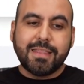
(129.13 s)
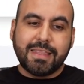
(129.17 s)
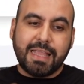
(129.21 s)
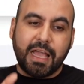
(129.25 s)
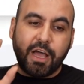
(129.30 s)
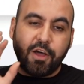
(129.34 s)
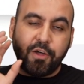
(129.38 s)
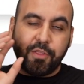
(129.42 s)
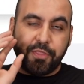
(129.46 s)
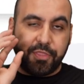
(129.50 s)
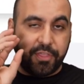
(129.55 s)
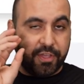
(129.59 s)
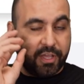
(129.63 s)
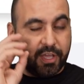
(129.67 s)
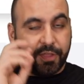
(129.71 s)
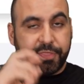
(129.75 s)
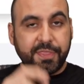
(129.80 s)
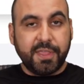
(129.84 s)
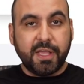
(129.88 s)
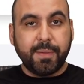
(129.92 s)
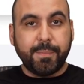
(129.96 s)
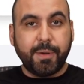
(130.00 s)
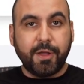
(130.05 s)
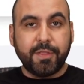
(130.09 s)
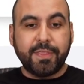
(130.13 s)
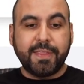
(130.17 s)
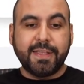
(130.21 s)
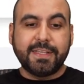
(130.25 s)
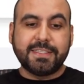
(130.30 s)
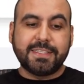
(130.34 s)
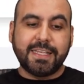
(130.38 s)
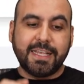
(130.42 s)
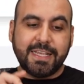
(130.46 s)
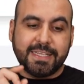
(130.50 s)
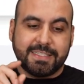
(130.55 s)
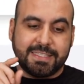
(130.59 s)
Now, the good thing about
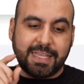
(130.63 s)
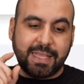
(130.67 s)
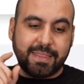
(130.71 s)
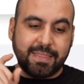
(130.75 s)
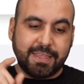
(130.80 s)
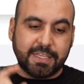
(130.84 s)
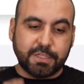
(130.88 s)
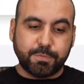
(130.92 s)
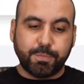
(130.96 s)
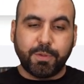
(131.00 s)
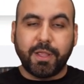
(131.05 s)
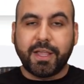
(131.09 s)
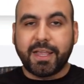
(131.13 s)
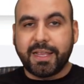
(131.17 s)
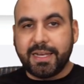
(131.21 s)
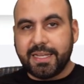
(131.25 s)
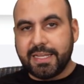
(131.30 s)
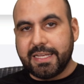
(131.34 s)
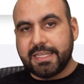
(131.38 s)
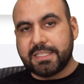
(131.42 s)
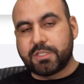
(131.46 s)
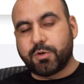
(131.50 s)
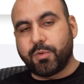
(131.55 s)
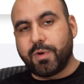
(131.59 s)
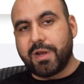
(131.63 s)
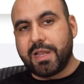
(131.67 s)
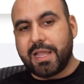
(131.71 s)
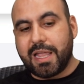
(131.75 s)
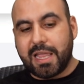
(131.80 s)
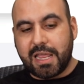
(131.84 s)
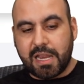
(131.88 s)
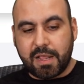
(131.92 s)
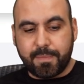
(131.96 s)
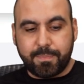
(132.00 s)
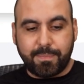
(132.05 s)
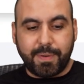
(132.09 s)
this is that this plugin is
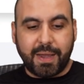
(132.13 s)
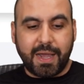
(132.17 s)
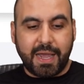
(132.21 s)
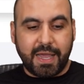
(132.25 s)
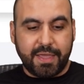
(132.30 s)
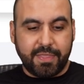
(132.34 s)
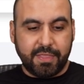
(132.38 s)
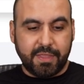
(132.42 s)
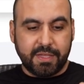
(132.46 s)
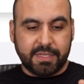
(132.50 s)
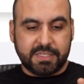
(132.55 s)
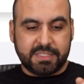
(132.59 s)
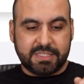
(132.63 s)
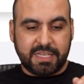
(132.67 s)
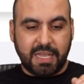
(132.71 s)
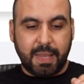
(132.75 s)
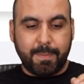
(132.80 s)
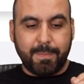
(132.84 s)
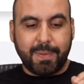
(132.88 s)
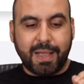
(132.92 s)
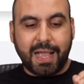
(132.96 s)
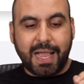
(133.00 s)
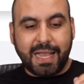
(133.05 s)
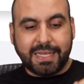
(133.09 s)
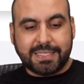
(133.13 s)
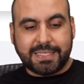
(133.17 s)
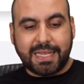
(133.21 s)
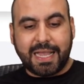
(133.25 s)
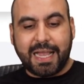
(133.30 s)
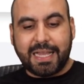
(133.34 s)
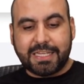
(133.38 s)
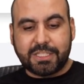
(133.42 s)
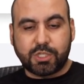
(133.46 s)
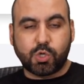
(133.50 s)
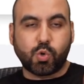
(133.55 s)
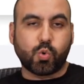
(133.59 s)
created by the same guys
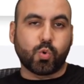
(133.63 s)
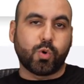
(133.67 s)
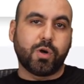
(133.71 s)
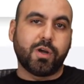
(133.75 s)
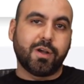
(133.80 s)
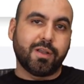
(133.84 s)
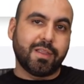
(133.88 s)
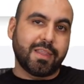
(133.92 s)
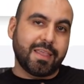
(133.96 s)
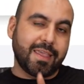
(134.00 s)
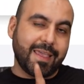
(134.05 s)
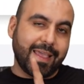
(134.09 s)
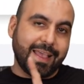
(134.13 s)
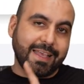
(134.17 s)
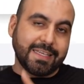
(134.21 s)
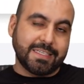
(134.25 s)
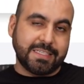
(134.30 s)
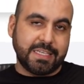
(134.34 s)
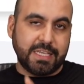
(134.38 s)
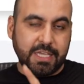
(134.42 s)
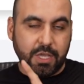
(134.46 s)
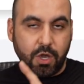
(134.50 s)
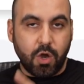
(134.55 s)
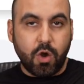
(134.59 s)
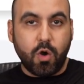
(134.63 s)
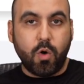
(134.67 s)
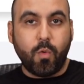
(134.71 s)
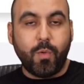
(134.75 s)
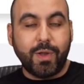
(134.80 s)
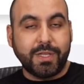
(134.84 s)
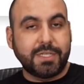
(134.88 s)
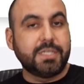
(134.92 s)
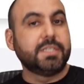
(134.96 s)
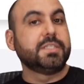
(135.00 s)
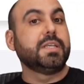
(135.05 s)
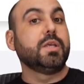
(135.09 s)
as Squirrly SEO,
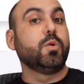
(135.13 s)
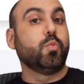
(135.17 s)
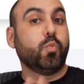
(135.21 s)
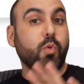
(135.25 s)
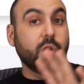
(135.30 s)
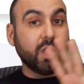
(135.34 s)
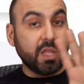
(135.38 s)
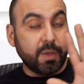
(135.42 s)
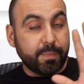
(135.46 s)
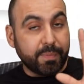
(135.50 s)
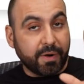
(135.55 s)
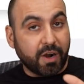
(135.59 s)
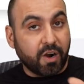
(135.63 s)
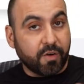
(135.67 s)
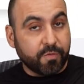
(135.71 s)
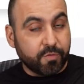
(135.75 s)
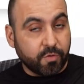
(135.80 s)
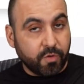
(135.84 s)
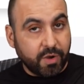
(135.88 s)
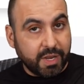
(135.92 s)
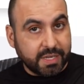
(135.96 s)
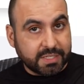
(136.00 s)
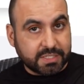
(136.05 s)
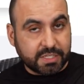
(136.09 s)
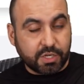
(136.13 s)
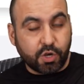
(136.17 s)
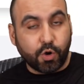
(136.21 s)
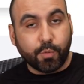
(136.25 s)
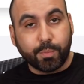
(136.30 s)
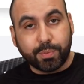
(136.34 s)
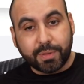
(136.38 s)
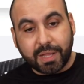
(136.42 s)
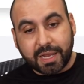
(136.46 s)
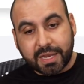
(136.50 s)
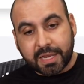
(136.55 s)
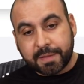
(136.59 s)
which is a really powerful
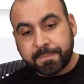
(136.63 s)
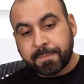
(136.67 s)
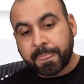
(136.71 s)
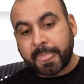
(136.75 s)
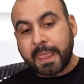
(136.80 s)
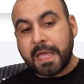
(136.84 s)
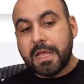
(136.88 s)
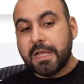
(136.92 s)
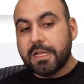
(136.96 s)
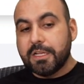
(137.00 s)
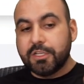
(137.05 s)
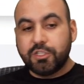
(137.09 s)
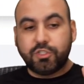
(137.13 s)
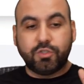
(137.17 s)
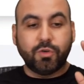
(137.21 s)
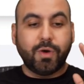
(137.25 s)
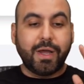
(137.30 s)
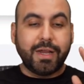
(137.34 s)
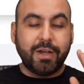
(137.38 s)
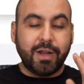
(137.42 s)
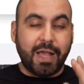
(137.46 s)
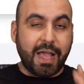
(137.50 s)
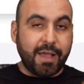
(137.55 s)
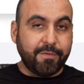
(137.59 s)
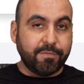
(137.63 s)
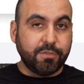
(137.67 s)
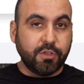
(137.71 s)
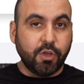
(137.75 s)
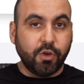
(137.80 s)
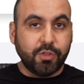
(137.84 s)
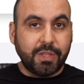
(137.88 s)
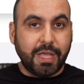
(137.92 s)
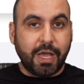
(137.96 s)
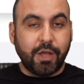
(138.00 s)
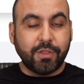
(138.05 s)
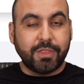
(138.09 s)
SEO plugin. So I have
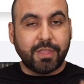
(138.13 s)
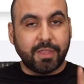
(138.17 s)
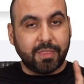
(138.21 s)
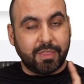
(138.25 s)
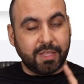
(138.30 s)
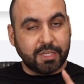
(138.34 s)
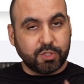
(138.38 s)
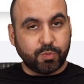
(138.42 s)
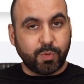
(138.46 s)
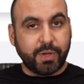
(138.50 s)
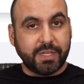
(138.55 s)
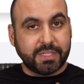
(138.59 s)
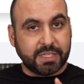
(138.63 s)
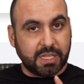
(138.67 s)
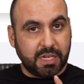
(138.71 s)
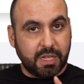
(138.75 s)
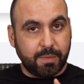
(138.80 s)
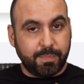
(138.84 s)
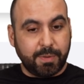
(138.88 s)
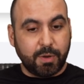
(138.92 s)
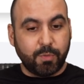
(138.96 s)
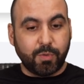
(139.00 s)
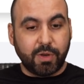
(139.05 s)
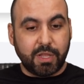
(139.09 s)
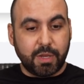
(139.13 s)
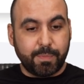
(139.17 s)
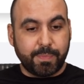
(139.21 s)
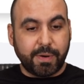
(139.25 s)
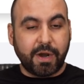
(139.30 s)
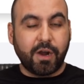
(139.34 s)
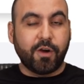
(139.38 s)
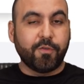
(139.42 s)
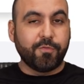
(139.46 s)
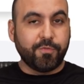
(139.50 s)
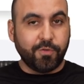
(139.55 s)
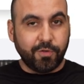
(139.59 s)
no doubt that this one is going to be really
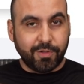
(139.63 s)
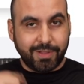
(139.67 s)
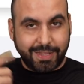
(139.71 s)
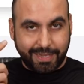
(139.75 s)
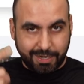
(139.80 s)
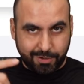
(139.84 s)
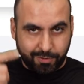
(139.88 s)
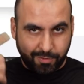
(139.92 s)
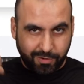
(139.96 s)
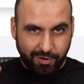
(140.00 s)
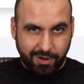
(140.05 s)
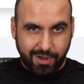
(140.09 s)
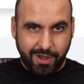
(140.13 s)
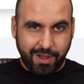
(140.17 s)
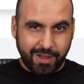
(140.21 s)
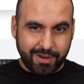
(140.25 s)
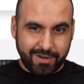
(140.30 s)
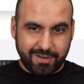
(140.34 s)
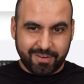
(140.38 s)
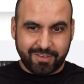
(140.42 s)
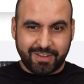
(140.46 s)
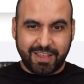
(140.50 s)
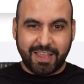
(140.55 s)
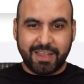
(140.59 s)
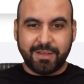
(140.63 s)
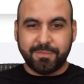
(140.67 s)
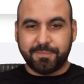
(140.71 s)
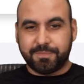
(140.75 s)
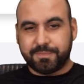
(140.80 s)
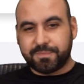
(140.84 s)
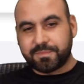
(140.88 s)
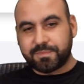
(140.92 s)
powerful later on. Okay.